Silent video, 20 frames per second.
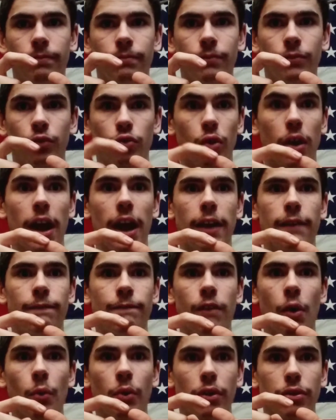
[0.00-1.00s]
drive,
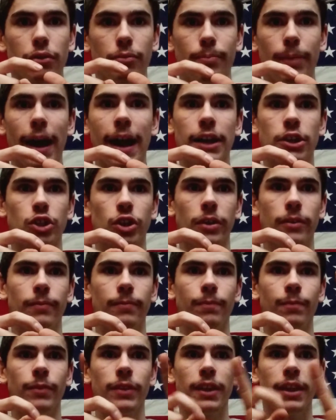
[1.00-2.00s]
focus, and passion.
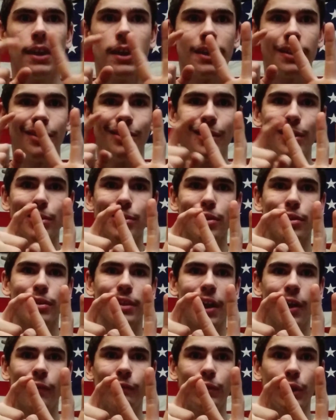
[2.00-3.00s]
This is
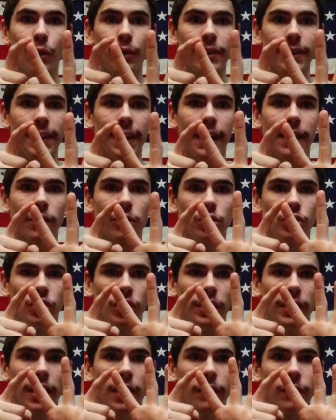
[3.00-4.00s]
now flowing the
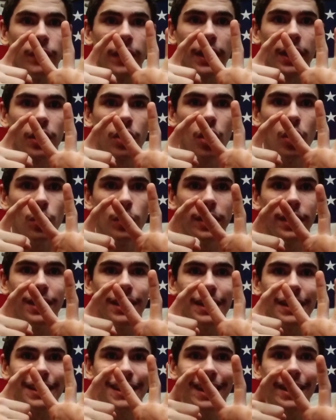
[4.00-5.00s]
energy of encoded
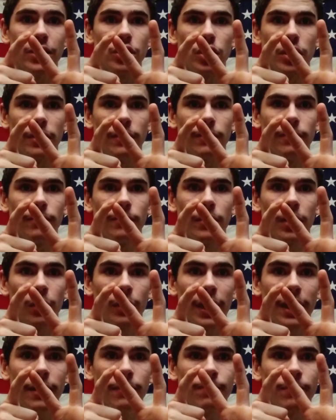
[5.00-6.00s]
intention,
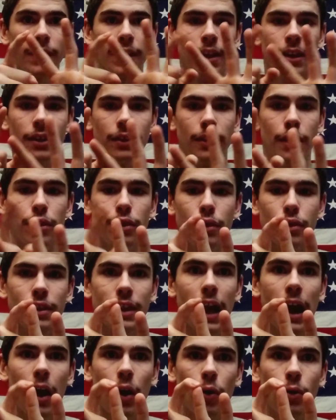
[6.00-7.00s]
okay? This is
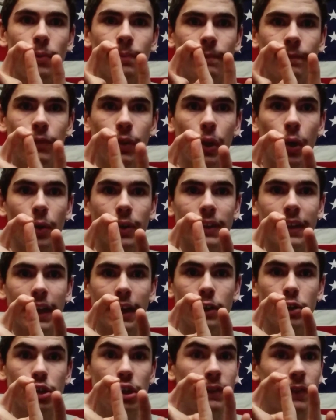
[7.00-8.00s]
now flowing the
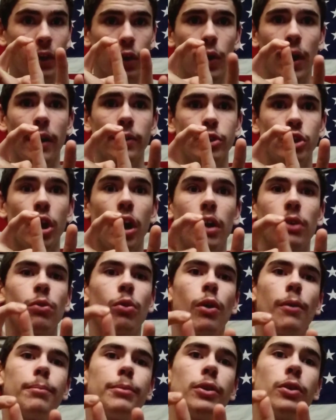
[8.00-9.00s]
energy of the crown chakra,
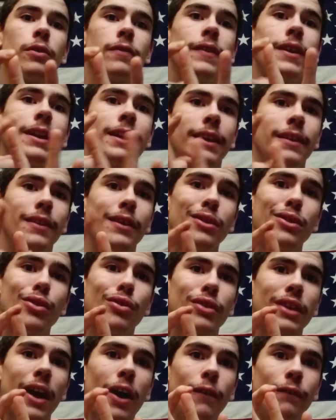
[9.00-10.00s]
or pure divinity. This
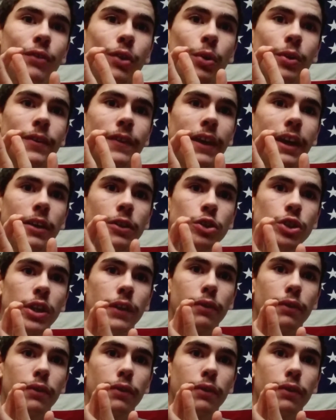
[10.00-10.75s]
is now flowing the energy of